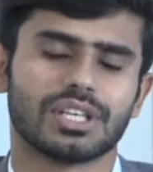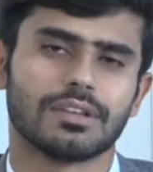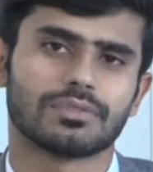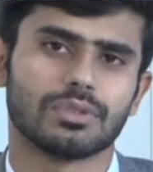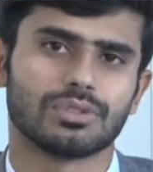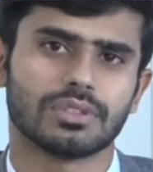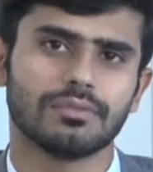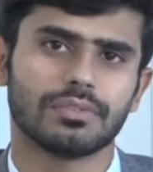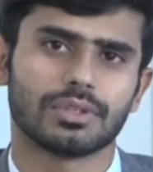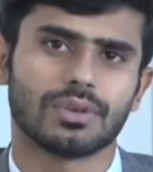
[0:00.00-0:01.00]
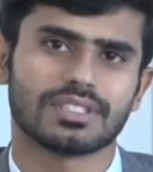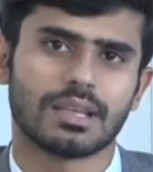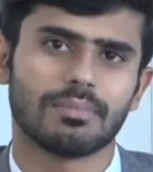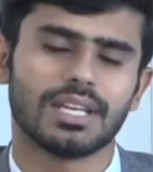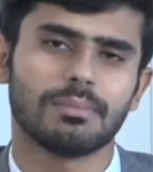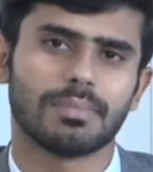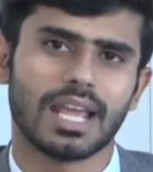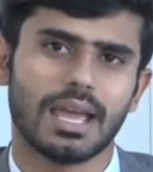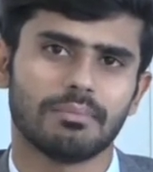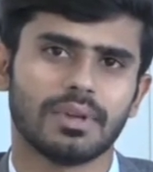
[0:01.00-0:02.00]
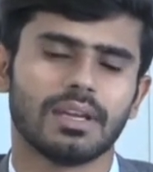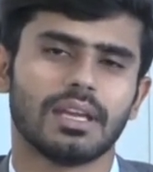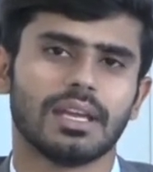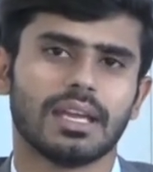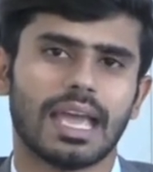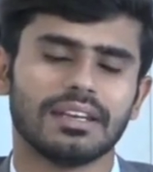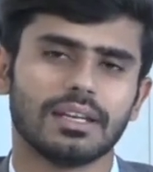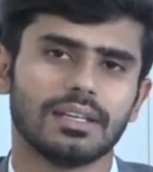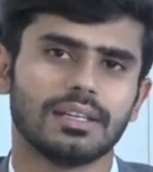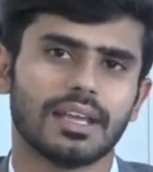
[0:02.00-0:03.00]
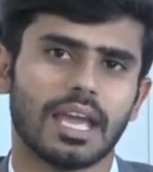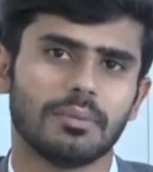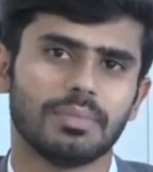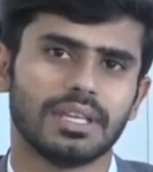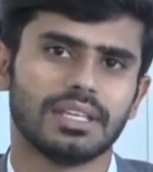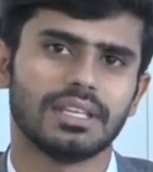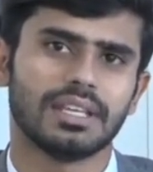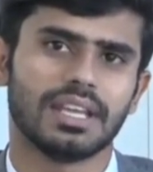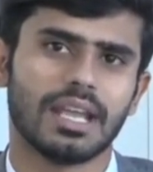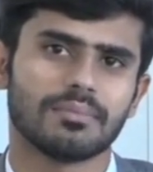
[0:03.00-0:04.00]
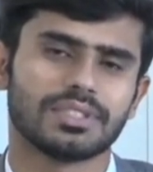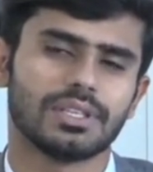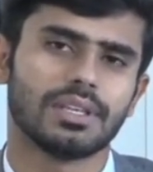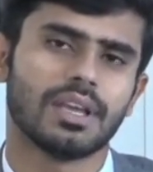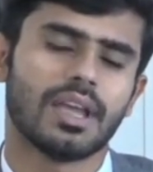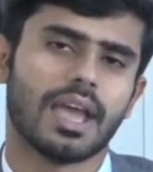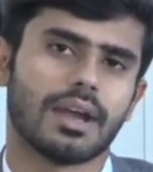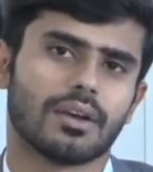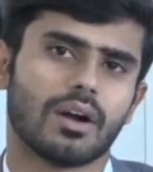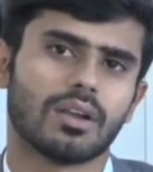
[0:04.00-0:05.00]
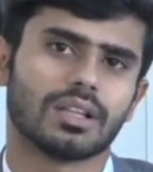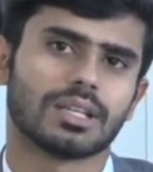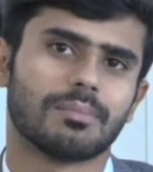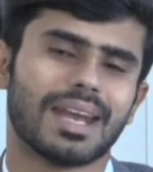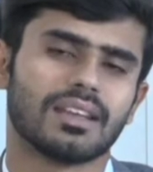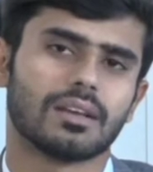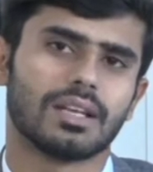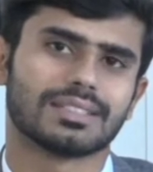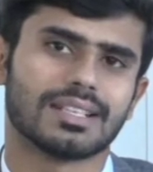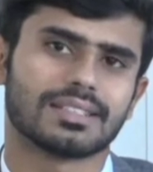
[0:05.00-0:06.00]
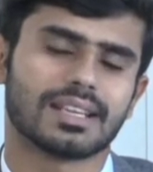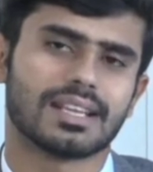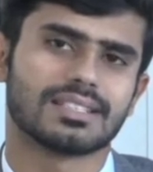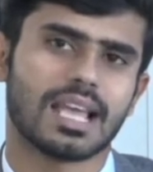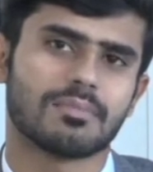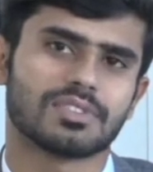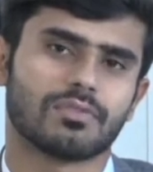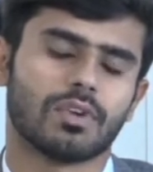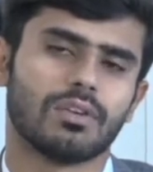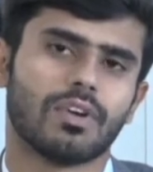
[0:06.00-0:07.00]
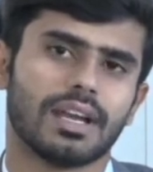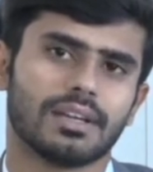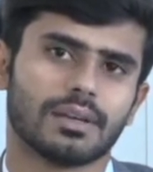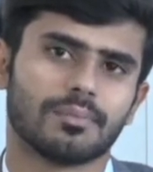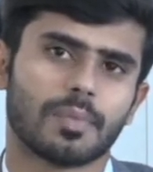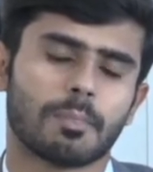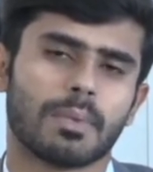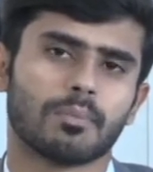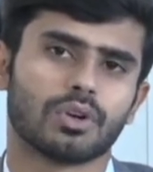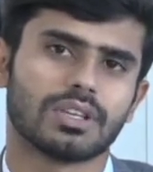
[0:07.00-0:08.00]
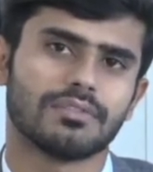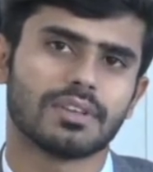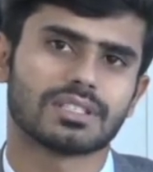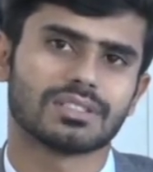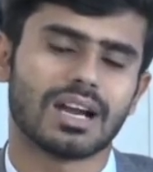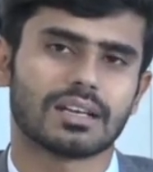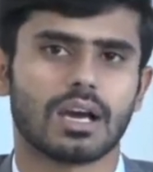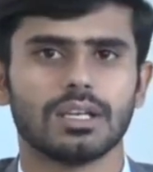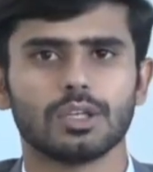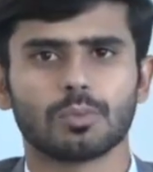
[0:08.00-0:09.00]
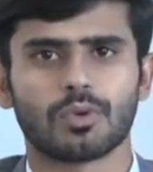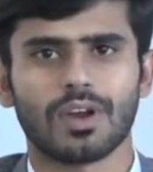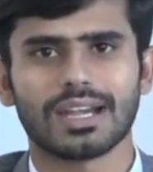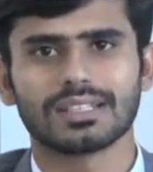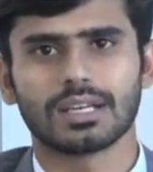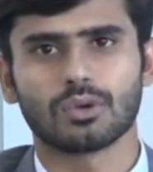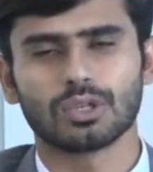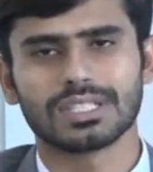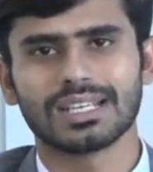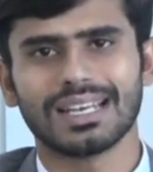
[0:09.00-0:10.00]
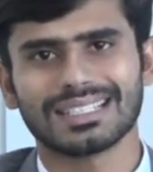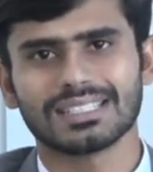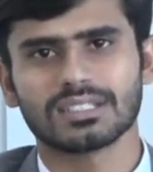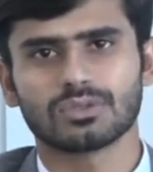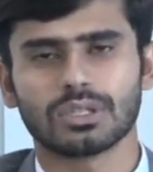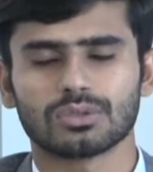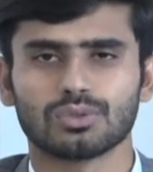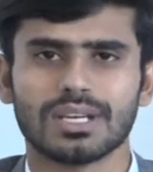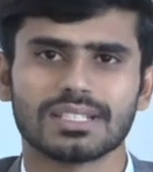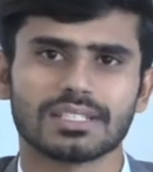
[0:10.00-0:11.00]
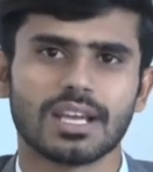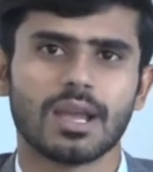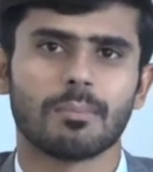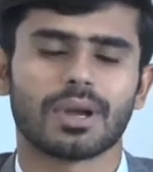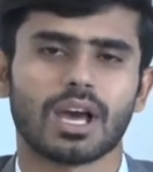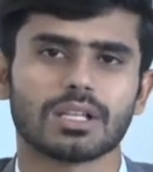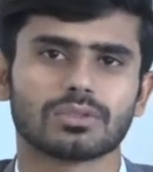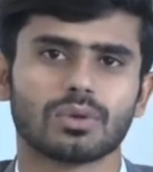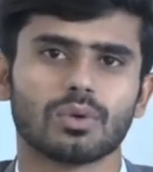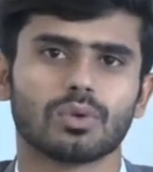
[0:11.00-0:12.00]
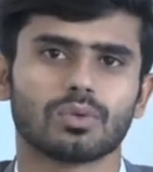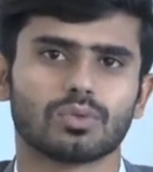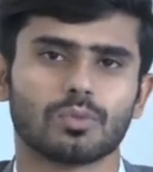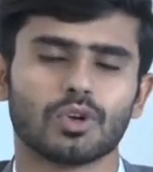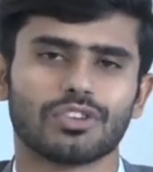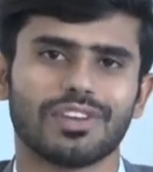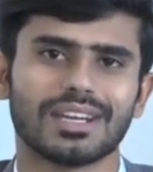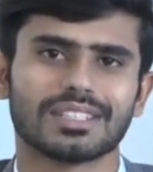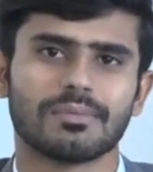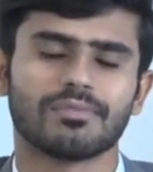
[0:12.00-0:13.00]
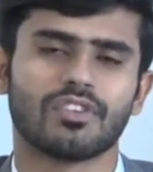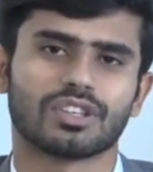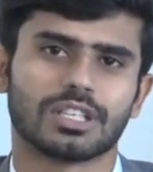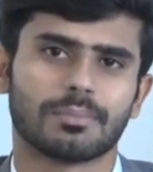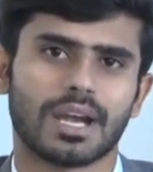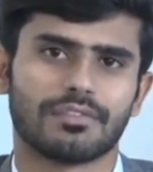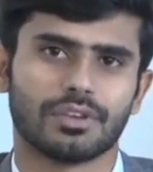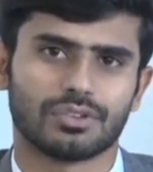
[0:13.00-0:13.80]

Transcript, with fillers: Creative Solution for USMLE, PLAB, NLE, NBE, AMC and all other medical licensing exams worldwide. My motive is not only to provide the coaching lectures to the students but also to motivate them for their bright